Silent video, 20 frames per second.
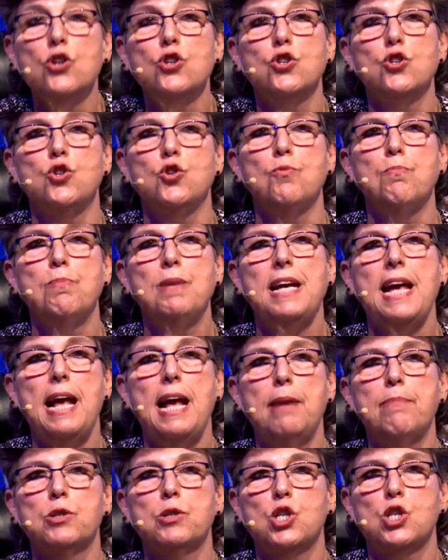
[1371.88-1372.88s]
to be
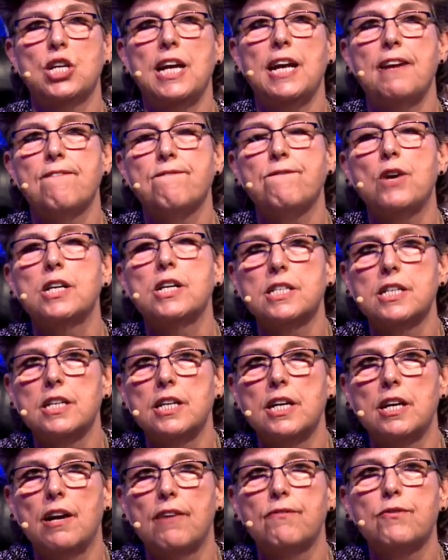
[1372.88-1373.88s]
able to get it funded
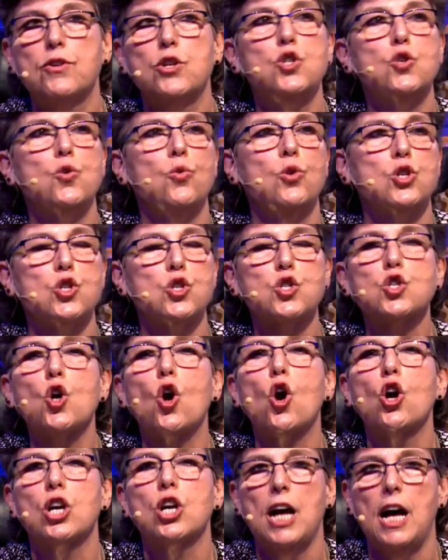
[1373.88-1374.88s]
enough to
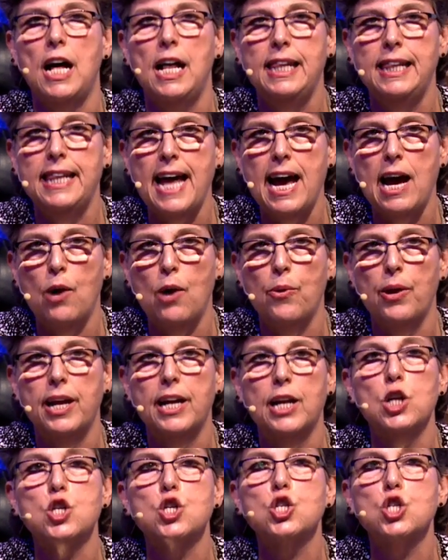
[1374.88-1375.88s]
start
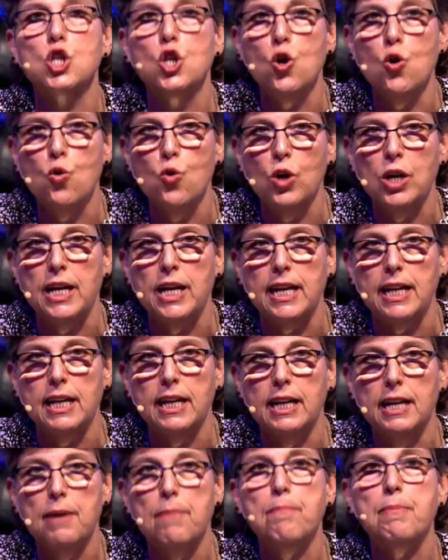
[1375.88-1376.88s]
allowing slowly
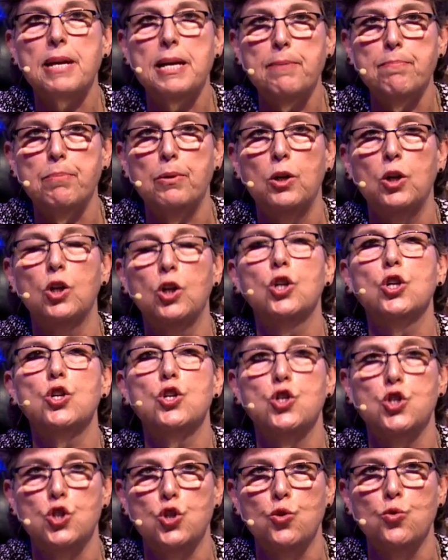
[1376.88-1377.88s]
people
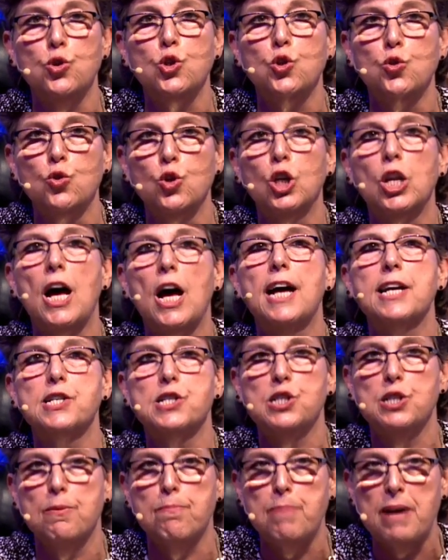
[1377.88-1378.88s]
to
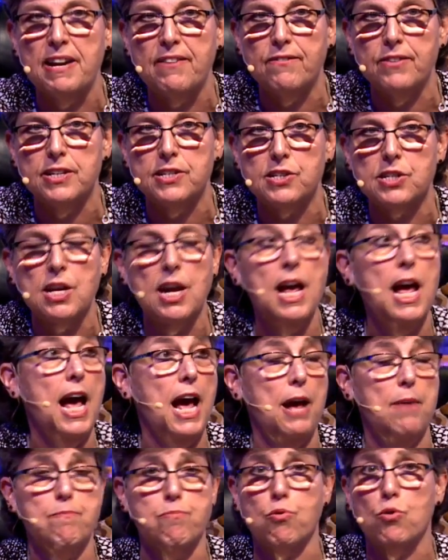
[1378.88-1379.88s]
utilize the benefits.
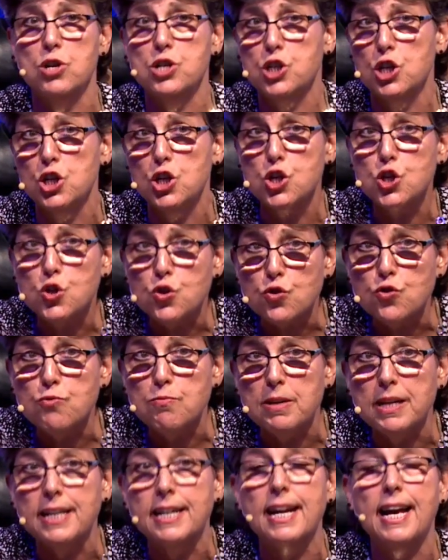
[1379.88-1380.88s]
And President
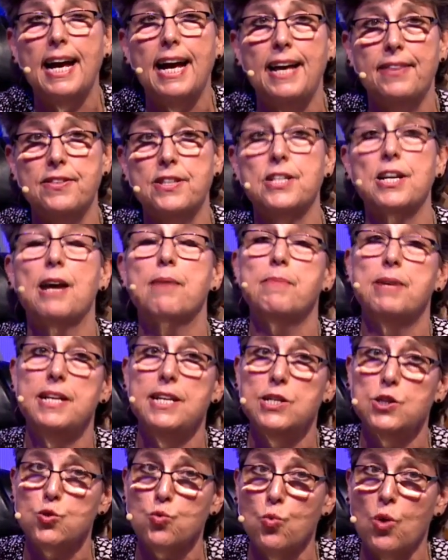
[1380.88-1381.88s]
Truman at the time and
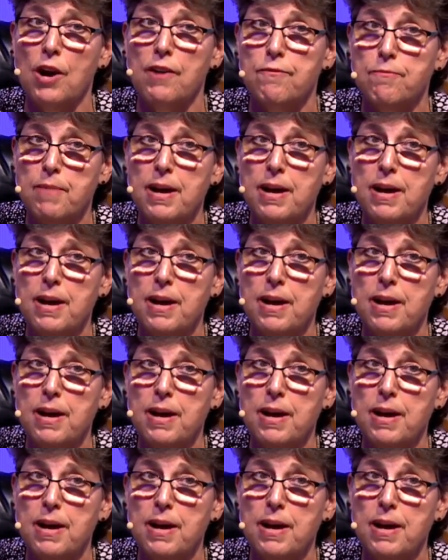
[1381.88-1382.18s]
his wife